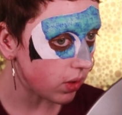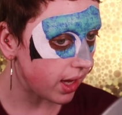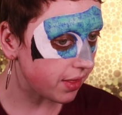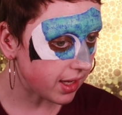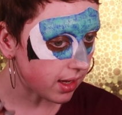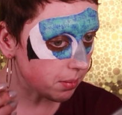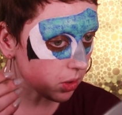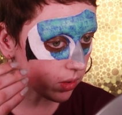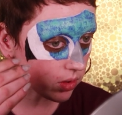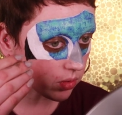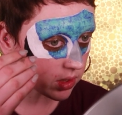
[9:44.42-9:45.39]
So I think I'm
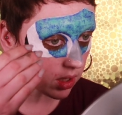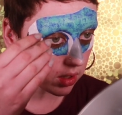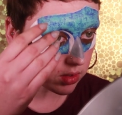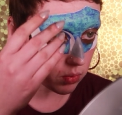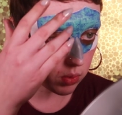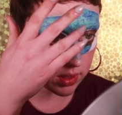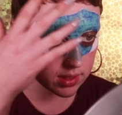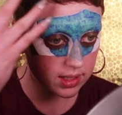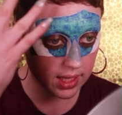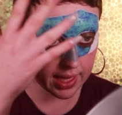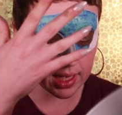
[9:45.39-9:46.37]
going to start
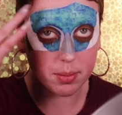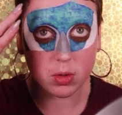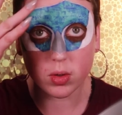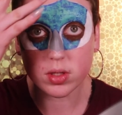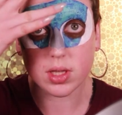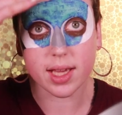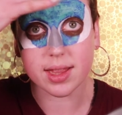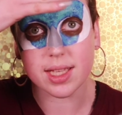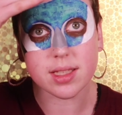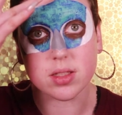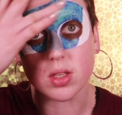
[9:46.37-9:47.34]
once... Like, I'm going to let
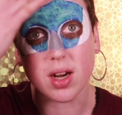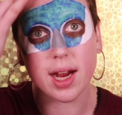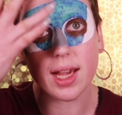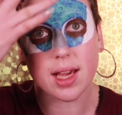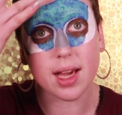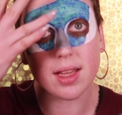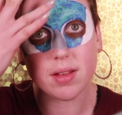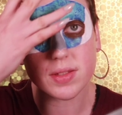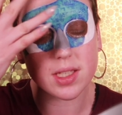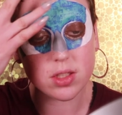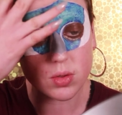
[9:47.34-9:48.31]
this dry kind
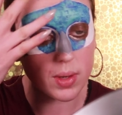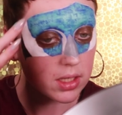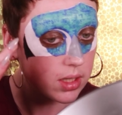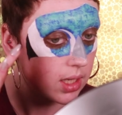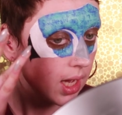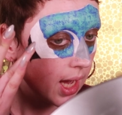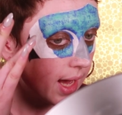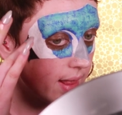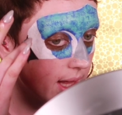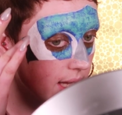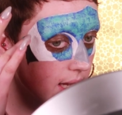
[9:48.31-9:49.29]
of situation.
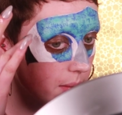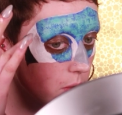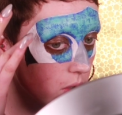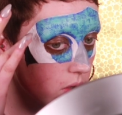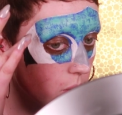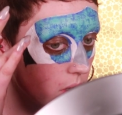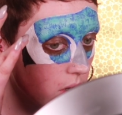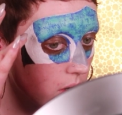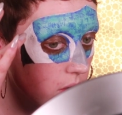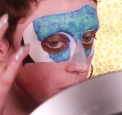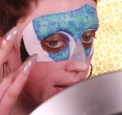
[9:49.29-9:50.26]
And then I'm going to work
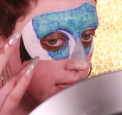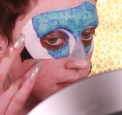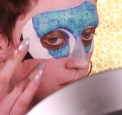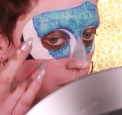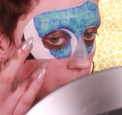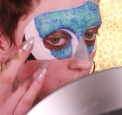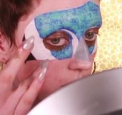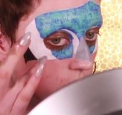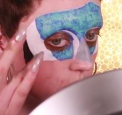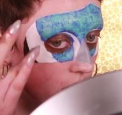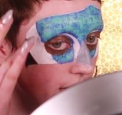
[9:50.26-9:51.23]
on the white. So I'm
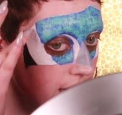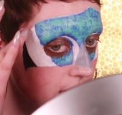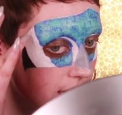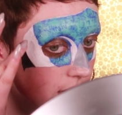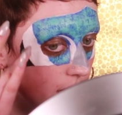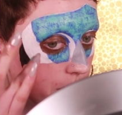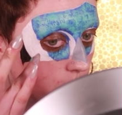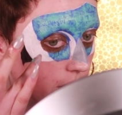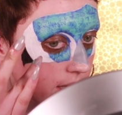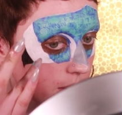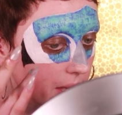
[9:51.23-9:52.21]
going to try and clean up the
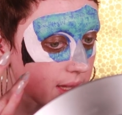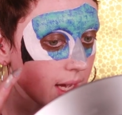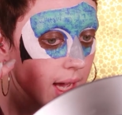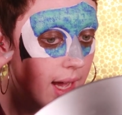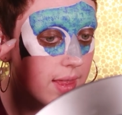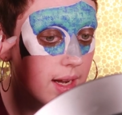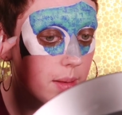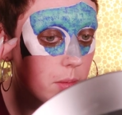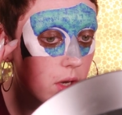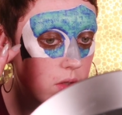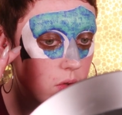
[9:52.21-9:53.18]
white a bit. And then
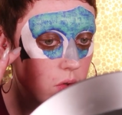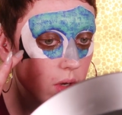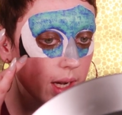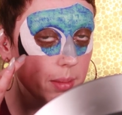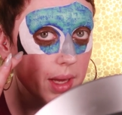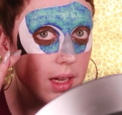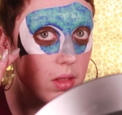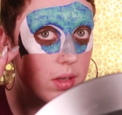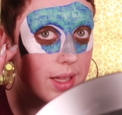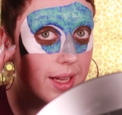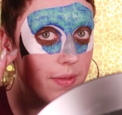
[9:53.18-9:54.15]
I'm going to try and make it
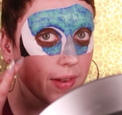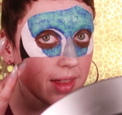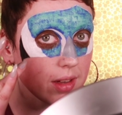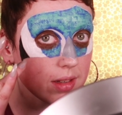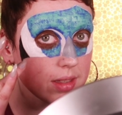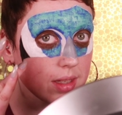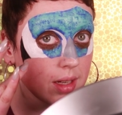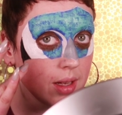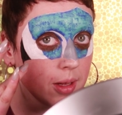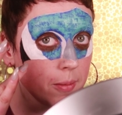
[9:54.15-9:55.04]
look like feathers.